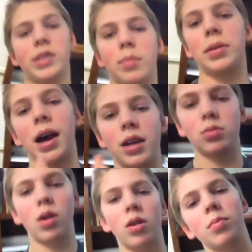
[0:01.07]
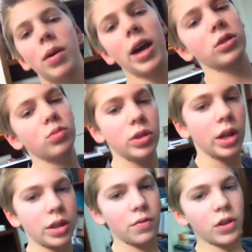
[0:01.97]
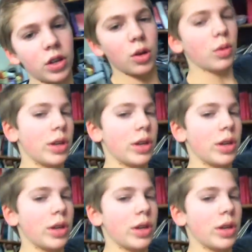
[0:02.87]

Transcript: is up guys? Welcome back to another video,